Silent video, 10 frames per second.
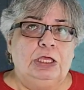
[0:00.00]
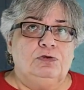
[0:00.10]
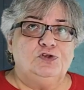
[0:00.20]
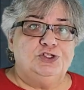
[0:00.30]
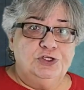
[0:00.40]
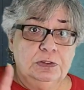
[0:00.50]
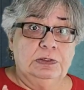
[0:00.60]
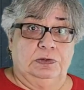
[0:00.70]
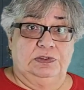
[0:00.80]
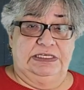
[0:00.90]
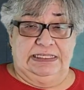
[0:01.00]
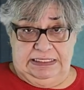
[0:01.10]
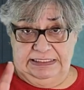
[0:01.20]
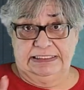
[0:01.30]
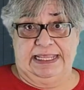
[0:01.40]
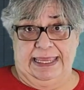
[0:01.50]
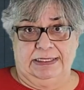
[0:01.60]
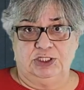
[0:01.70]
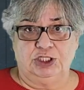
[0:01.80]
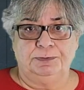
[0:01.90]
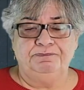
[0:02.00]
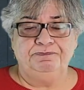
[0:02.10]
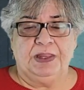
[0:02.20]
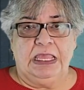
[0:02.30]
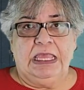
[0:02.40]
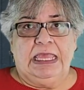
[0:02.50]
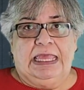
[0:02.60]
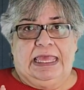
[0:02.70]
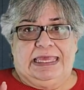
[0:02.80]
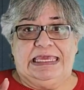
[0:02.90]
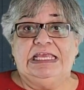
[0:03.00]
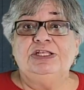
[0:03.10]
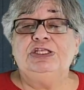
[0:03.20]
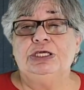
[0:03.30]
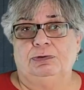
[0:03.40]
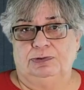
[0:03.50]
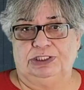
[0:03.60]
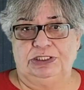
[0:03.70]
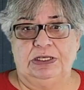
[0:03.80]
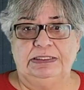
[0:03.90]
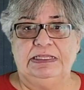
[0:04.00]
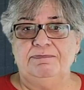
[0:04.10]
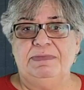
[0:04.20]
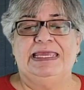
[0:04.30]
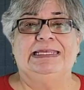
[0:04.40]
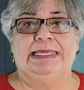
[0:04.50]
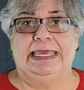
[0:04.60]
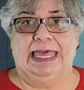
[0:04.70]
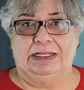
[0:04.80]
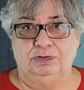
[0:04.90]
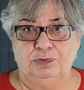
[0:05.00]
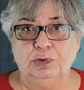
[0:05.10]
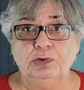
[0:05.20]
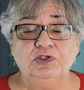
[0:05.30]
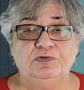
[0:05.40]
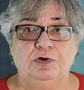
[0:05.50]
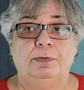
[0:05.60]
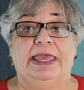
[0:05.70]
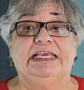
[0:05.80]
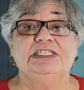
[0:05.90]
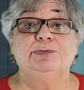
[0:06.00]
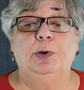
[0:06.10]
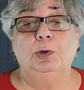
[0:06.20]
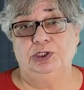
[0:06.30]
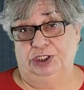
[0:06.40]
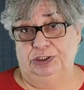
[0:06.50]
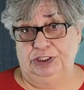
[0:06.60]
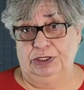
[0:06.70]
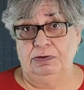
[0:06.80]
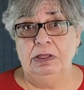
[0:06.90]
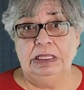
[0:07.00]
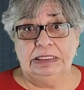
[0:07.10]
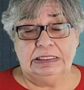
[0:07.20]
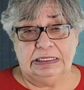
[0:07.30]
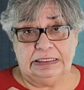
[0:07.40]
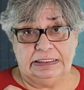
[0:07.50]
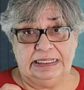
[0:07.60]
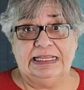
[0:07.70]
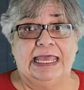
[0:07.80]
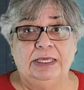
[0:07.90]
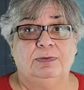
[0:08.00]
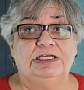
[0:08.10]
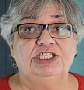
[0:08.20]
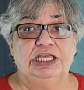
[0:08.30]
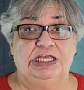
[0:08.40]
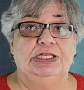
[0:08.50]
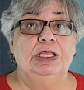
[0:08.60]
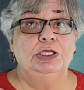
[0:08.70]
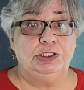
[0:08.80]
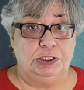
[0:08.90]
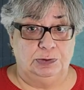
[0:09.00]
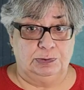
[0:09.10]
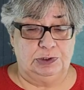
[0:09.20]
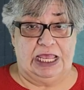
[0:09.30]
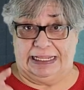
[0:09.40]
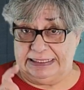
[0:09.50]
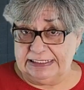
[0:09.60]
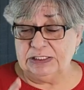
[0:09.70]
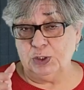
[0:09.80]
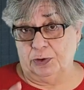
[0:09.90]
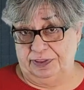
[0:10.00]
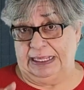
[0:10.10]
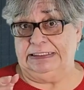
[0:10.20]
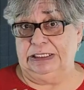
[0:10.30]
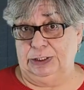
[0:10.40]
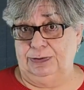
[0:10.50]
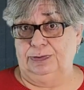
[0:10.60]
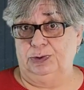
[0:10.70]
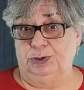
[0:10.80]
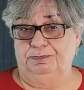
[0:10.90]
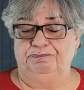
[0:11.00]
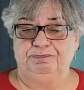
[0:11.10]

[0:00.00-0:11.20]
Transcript: Students in the stage induce the meaning and rules from exposure to the language in use, and this is authentic use.